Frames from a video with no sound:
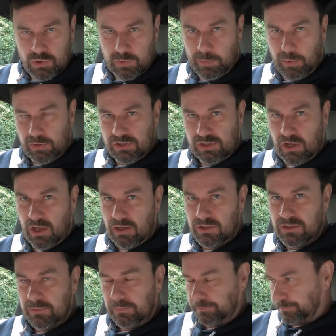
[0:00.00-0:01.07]
sports
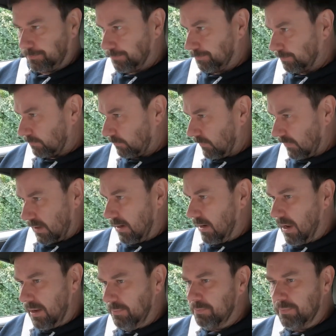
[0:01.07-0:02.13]
cars
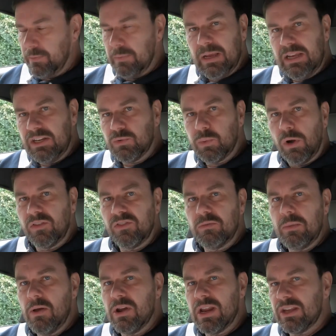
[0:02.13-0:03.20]
and each one of
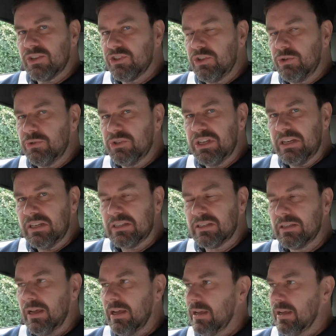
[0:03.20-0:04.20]
them only has 2 seats.